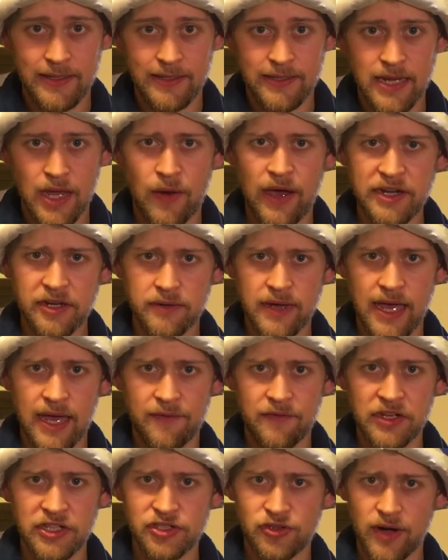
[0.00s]
Now, I don't
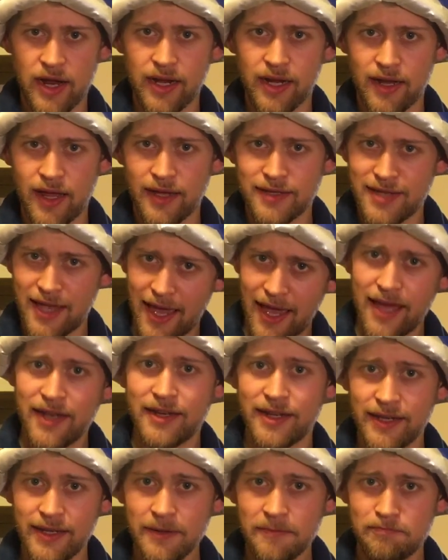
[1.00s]
have any dragon eggs
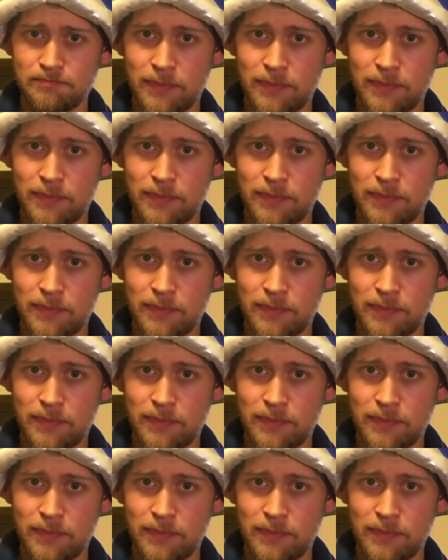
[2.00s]
handy,